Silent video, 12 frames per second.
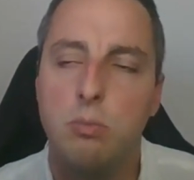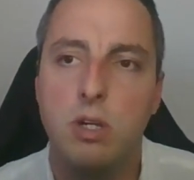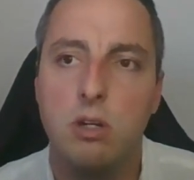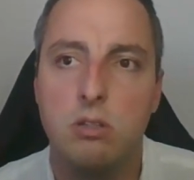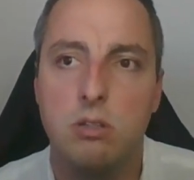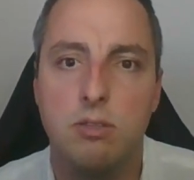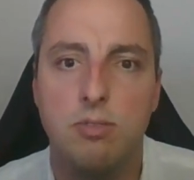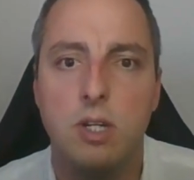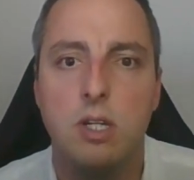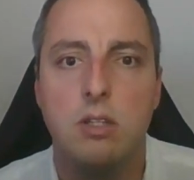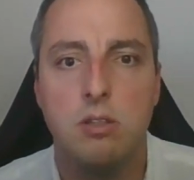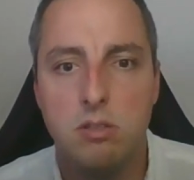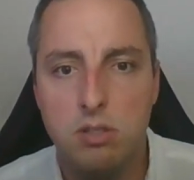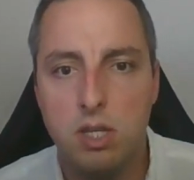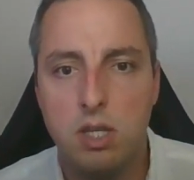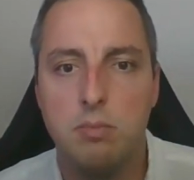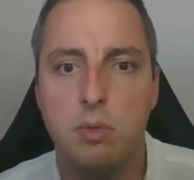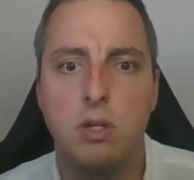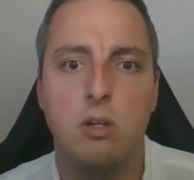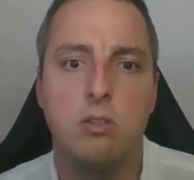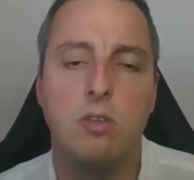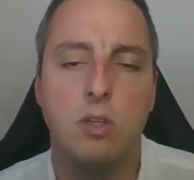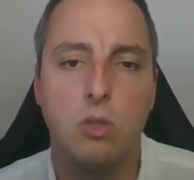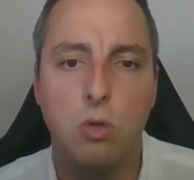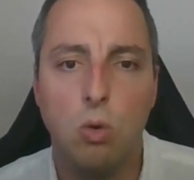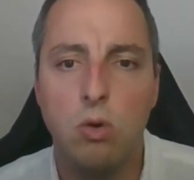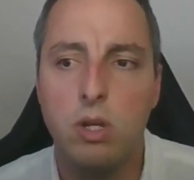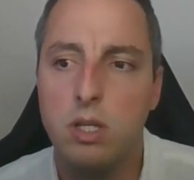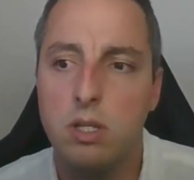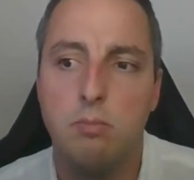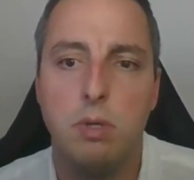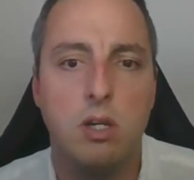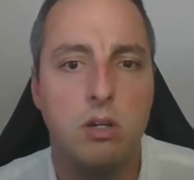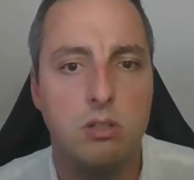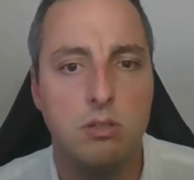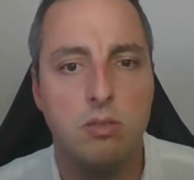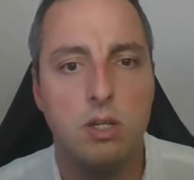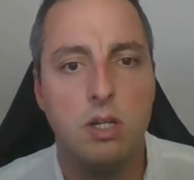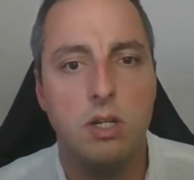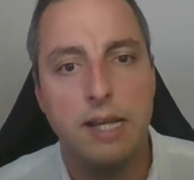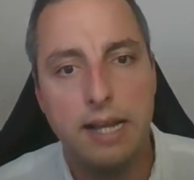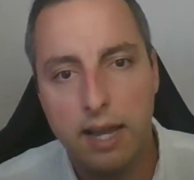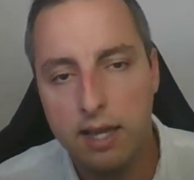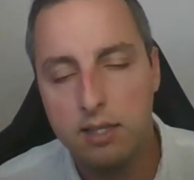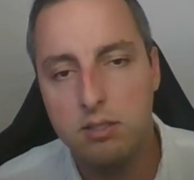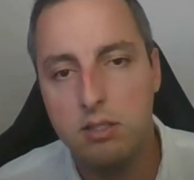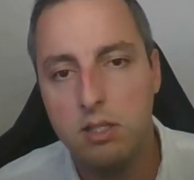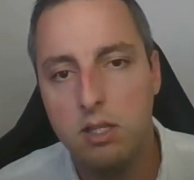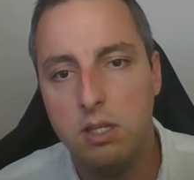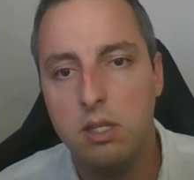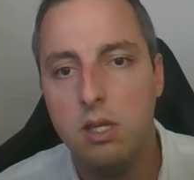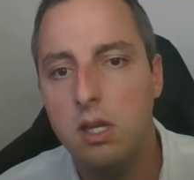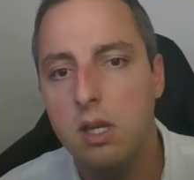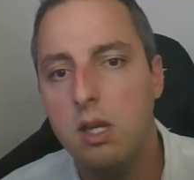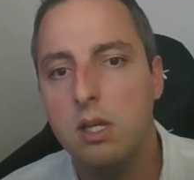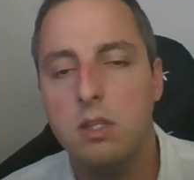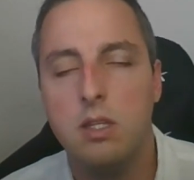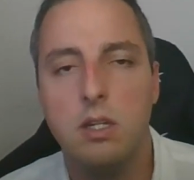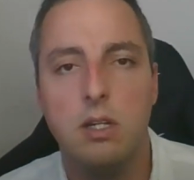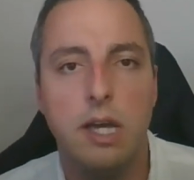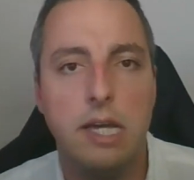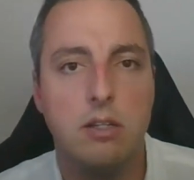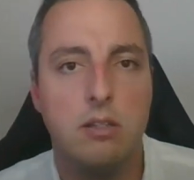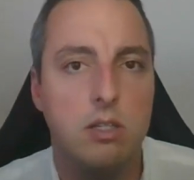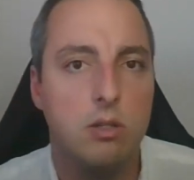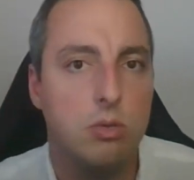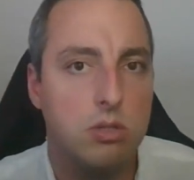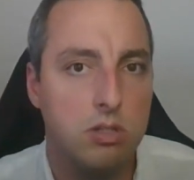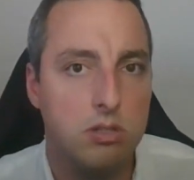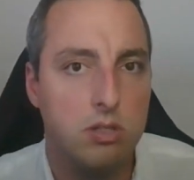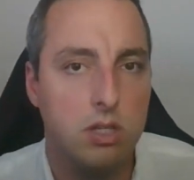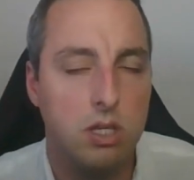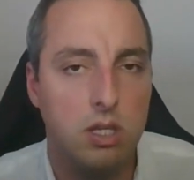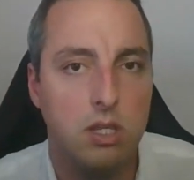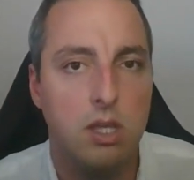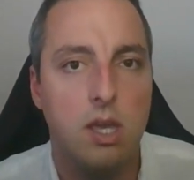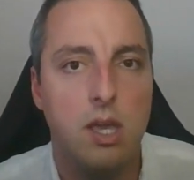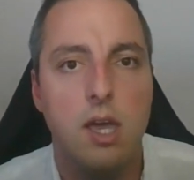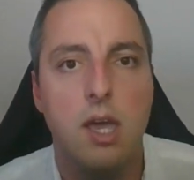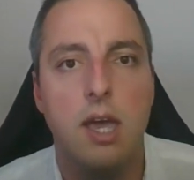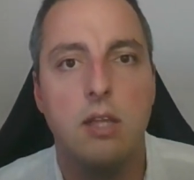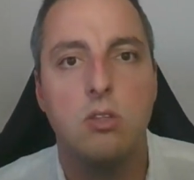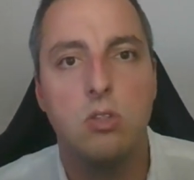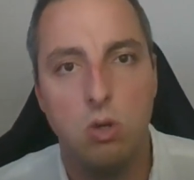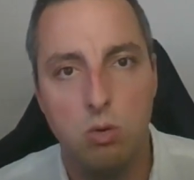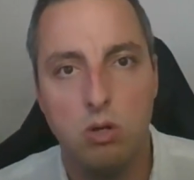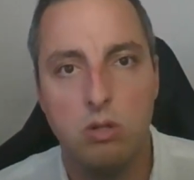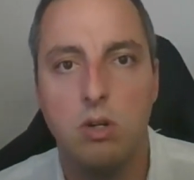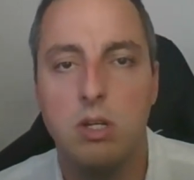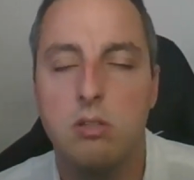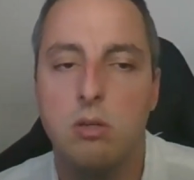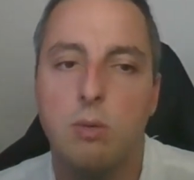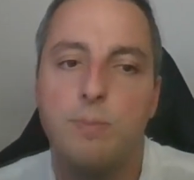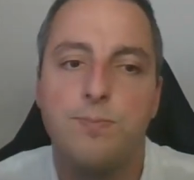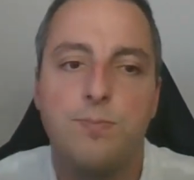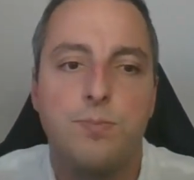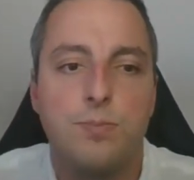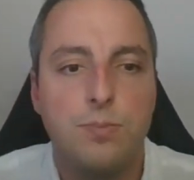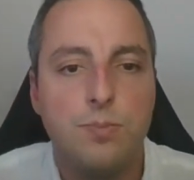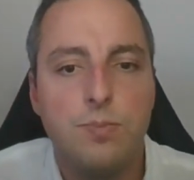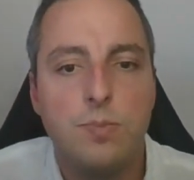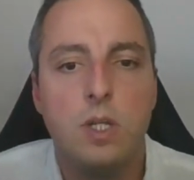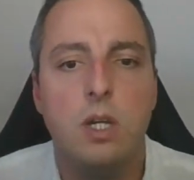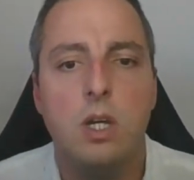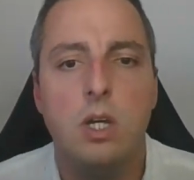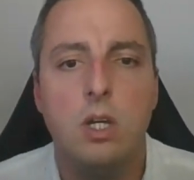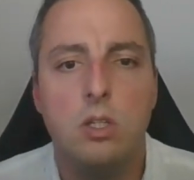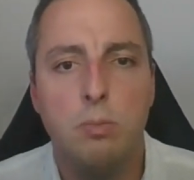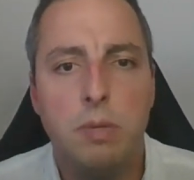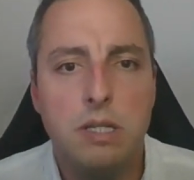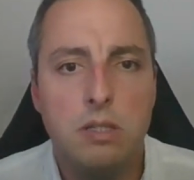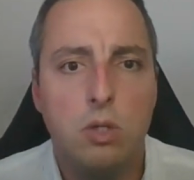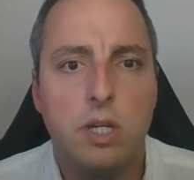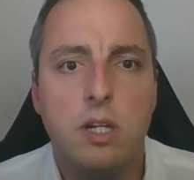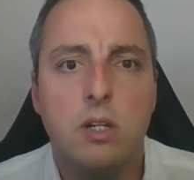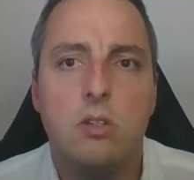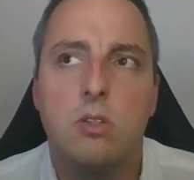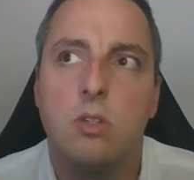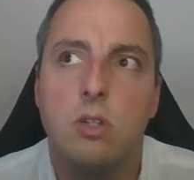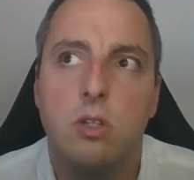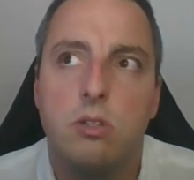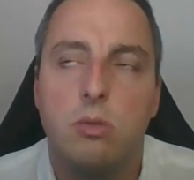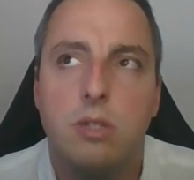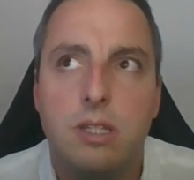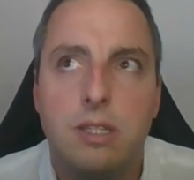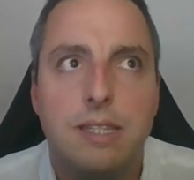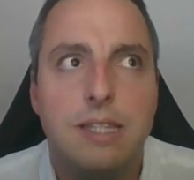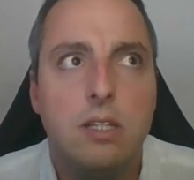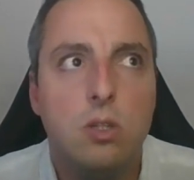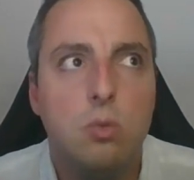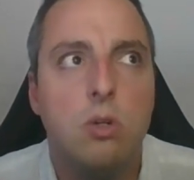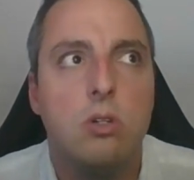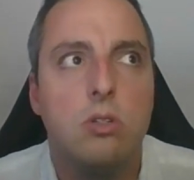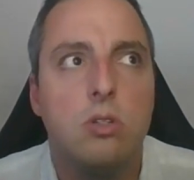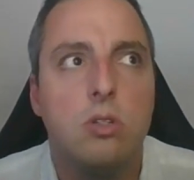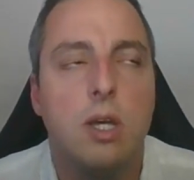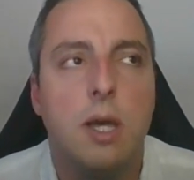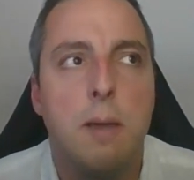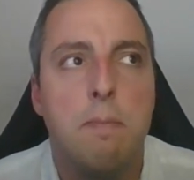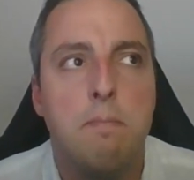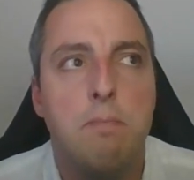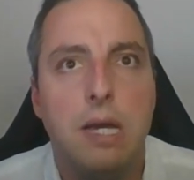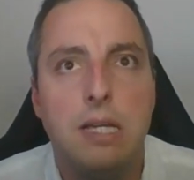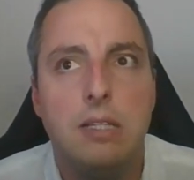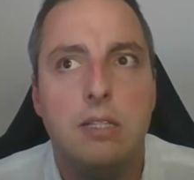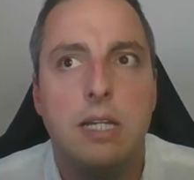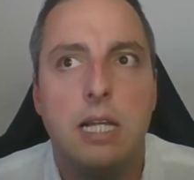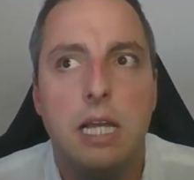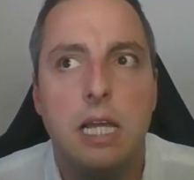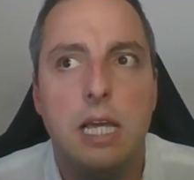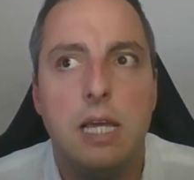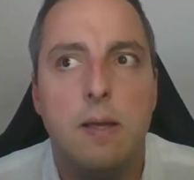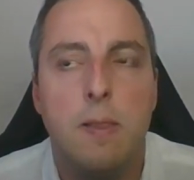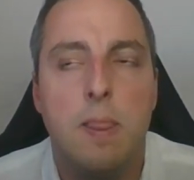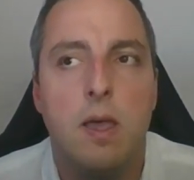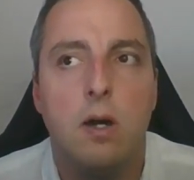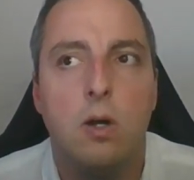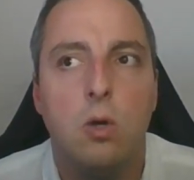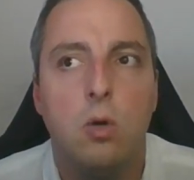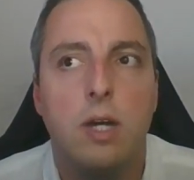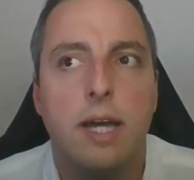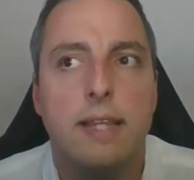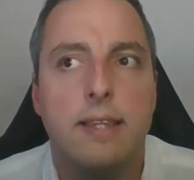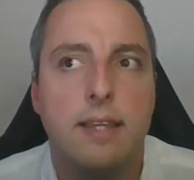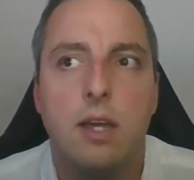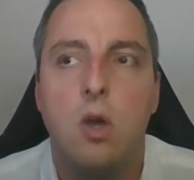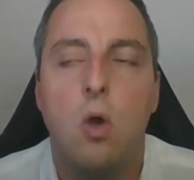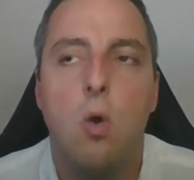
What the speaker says: because of the zinc, because of the taurine, because of the glycine, the N-acetylcysteine, and so on, right? This was basically a look at.